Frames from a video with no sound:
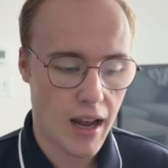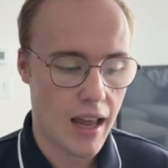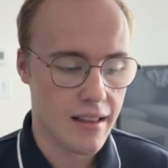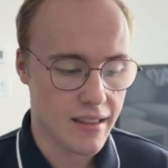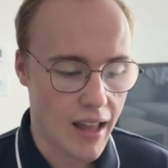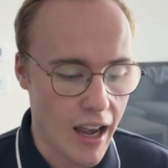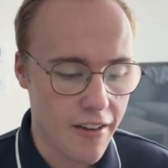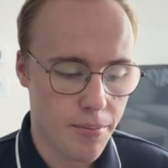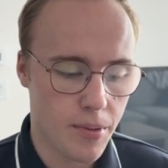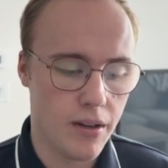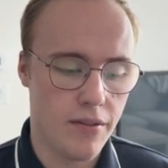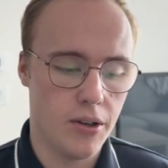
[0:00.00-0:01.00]
and live
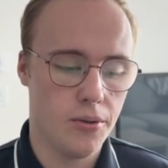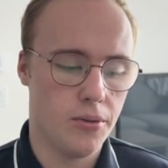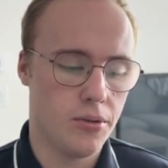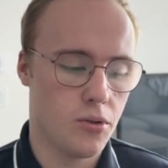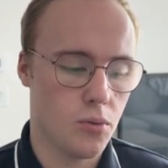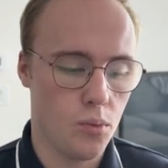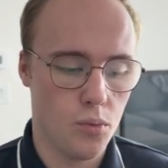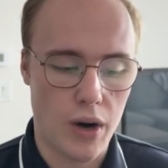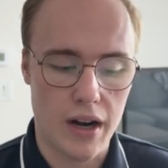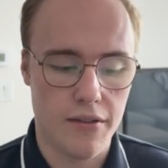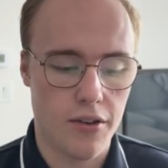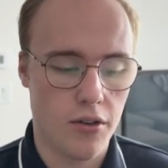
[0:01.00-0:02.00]
previews
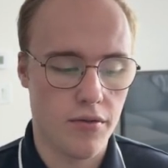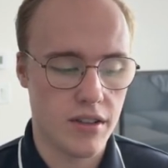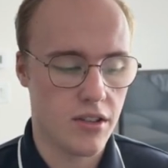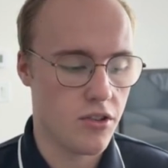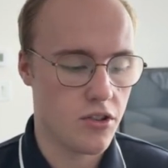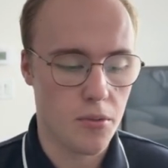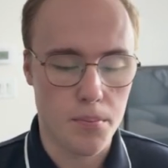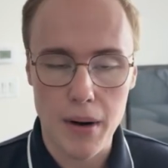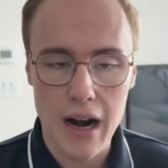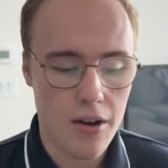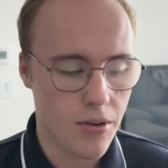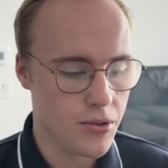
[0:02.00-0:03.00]
ready for your visitors to
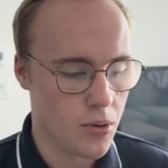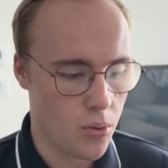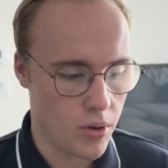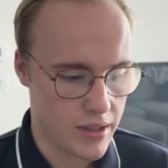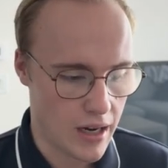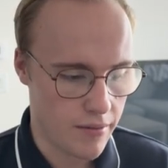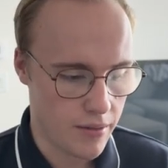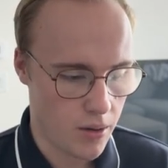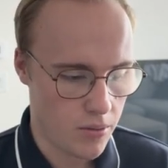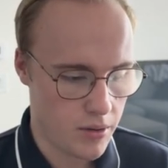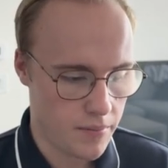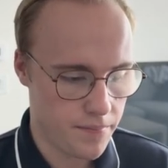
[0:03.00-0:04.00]
browse or download.